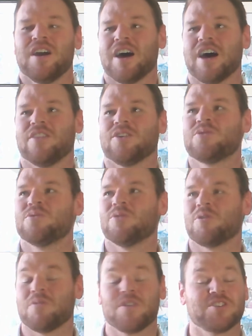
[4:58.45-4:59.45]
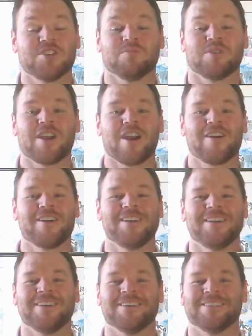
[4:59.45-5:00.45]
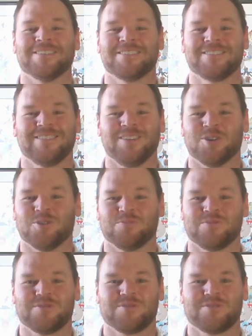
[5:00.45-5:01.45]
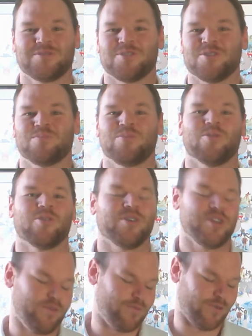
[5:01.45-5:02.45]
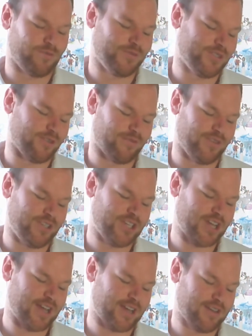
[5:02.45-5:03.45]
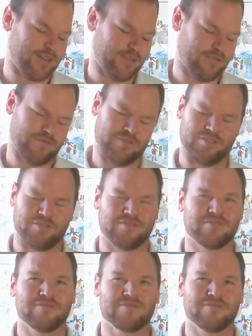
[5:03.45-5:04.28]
uh, the cool one with Jim Carrey is you know dirt poor he wrote himself a check for